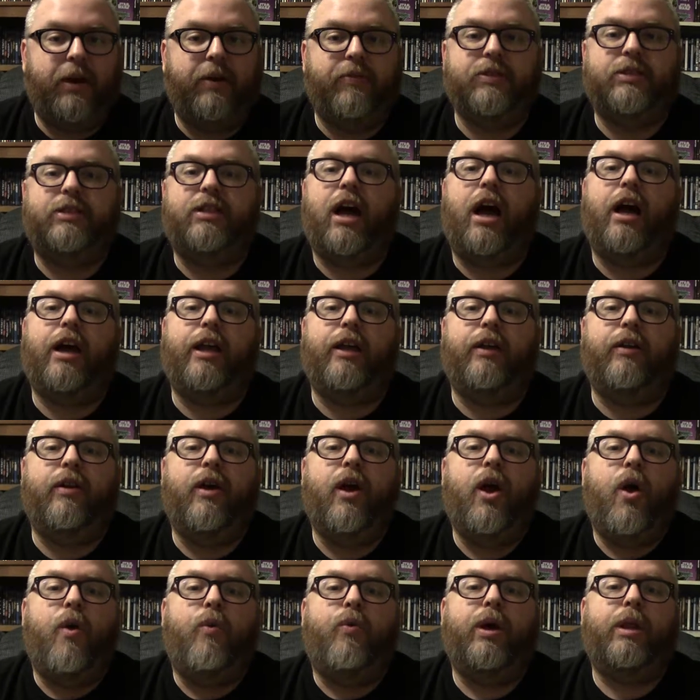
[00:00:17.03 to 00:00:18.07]
I was talking
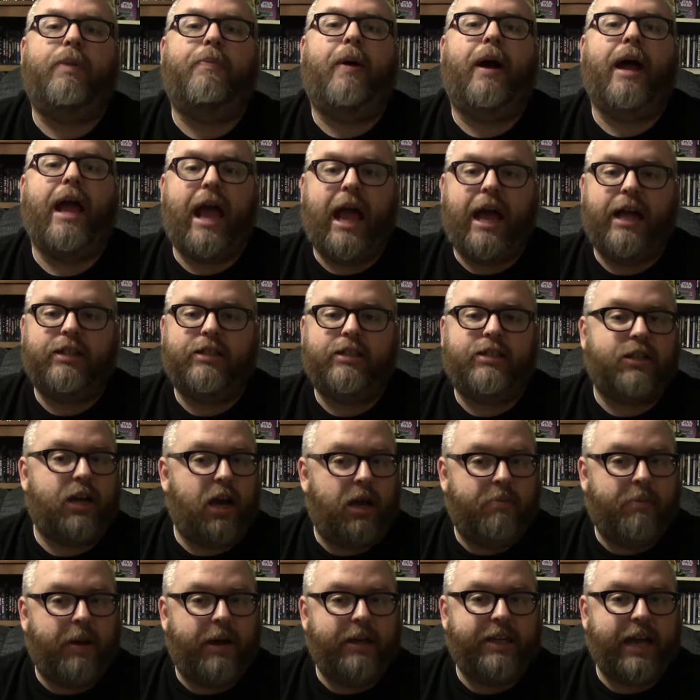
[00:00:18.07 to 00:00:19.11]
with my aunts
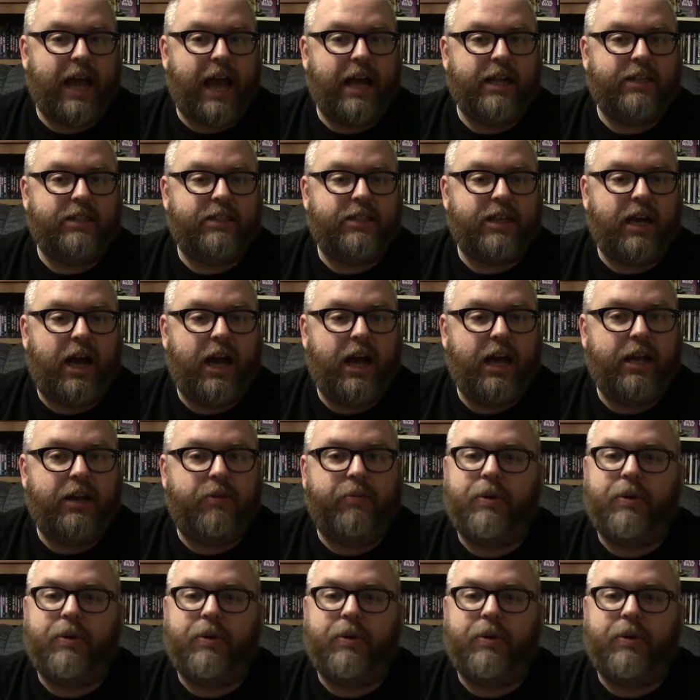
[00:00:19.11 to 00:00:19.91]
on my dad's side,